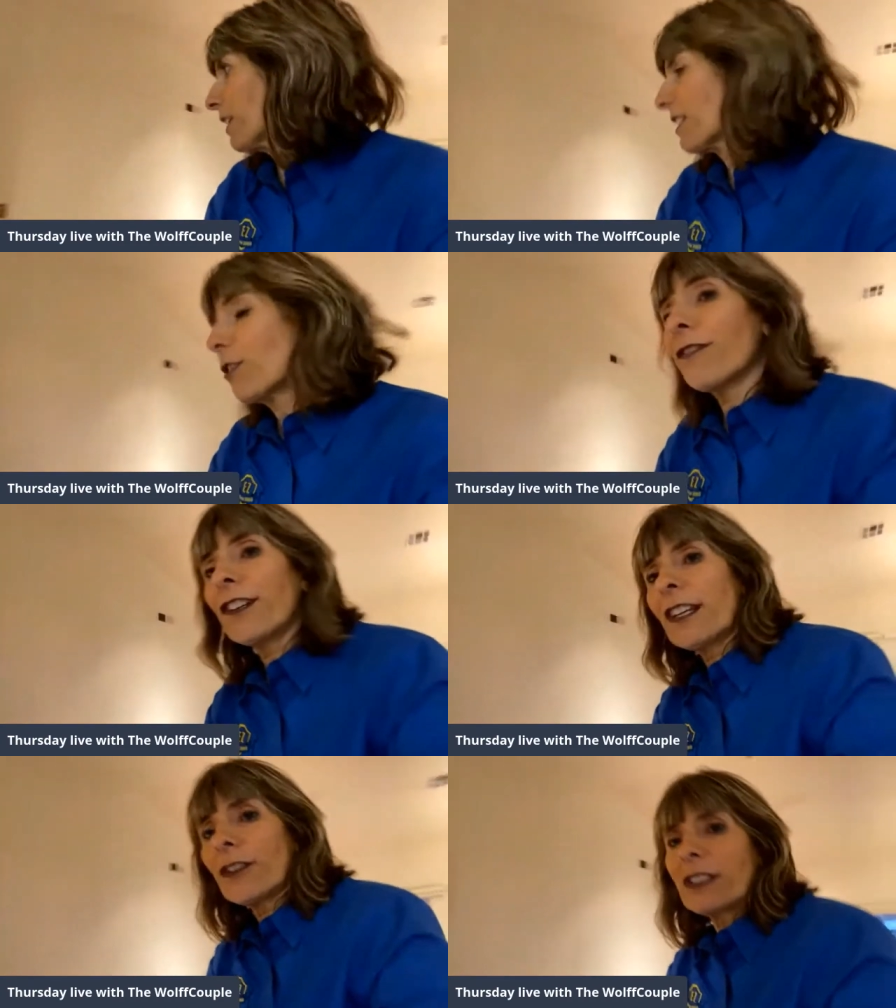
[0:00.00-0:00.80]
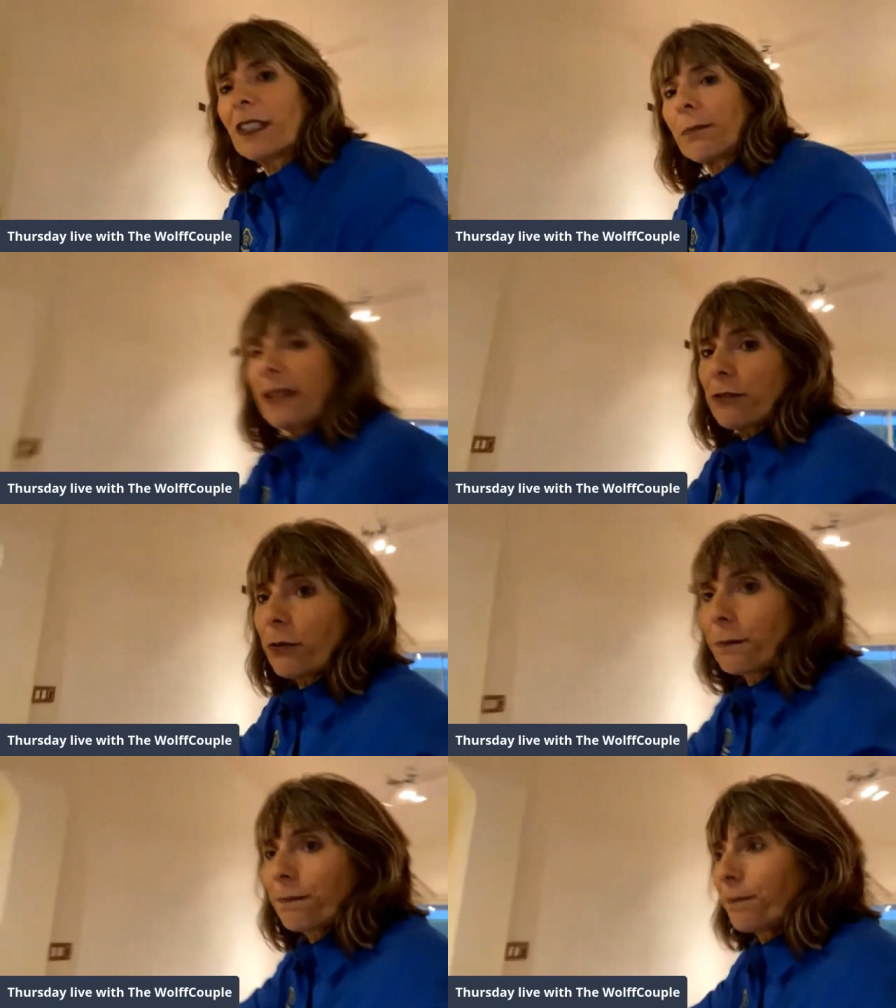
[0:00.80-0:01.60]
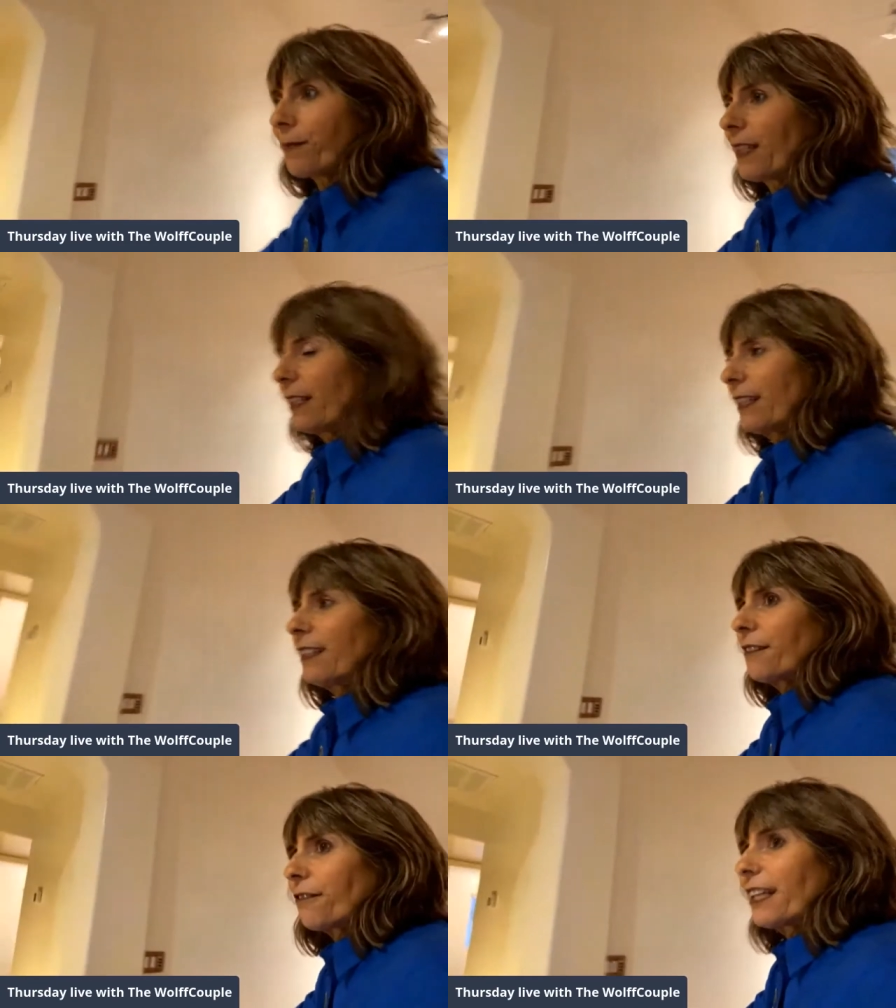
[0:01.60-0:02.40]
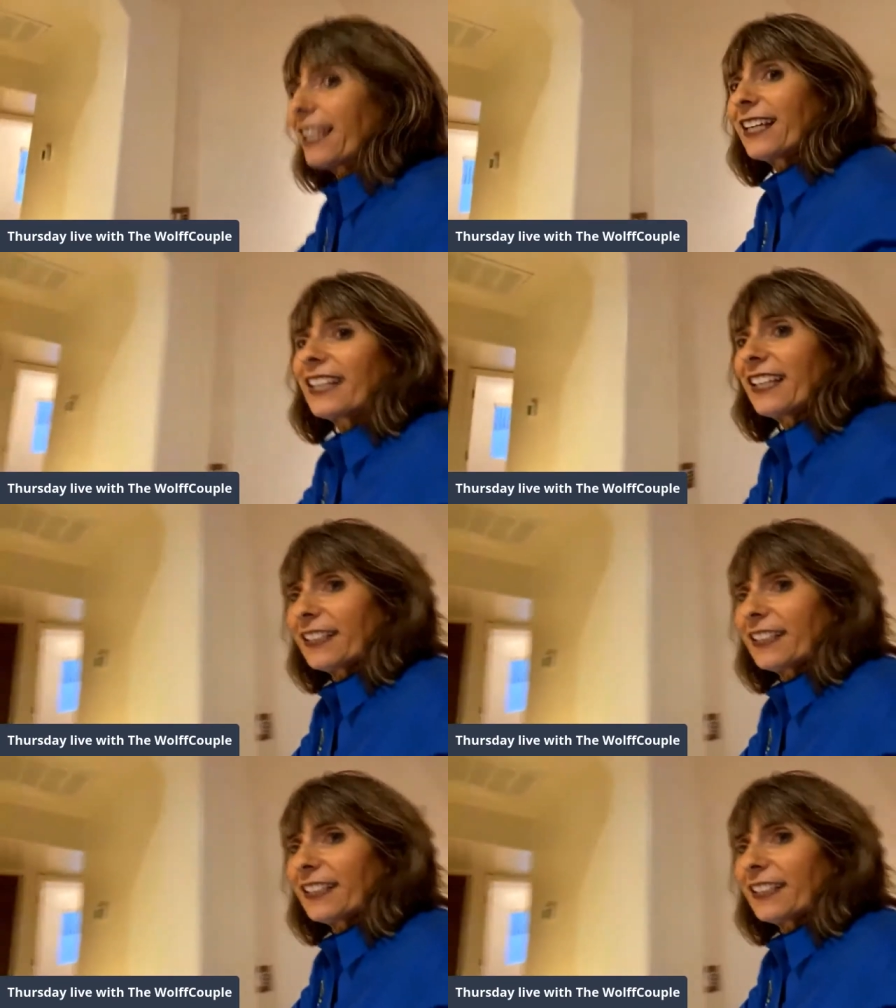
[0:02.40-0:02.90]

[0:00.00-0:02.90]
let's go over here to the bedroom. Ready, honey?